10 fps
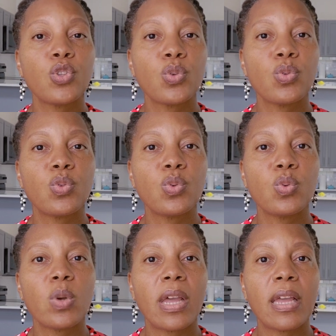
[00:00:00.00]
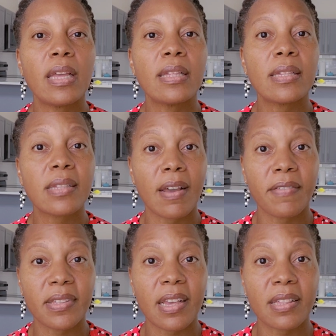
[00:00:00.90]
to do a
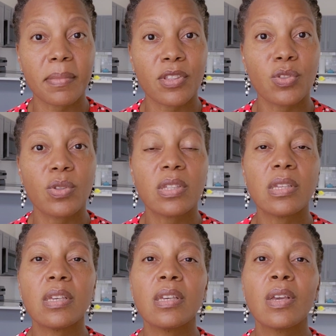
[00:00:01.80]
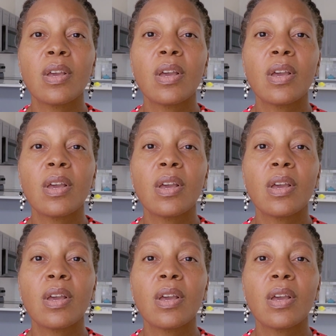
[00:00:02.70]
self-assessment, to see